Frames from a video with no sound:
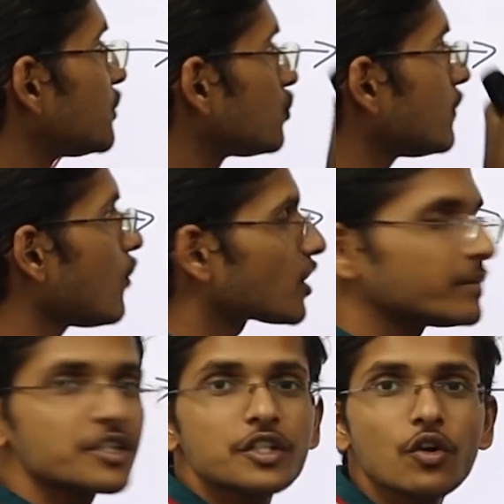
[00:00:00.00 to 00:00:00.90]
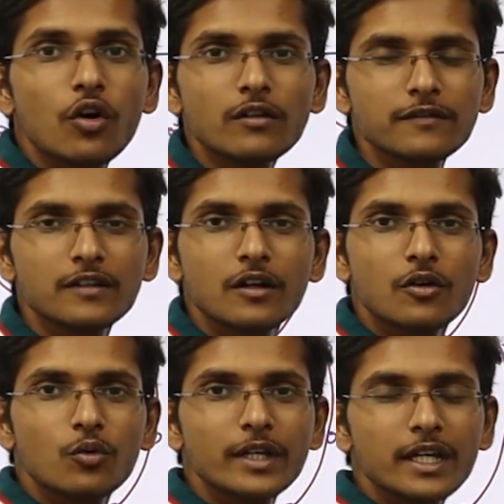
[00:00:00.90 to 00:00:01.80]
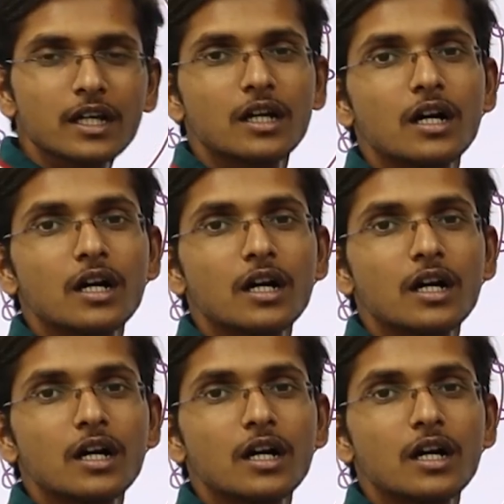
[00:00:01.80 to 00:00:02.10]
into the formation of, okay,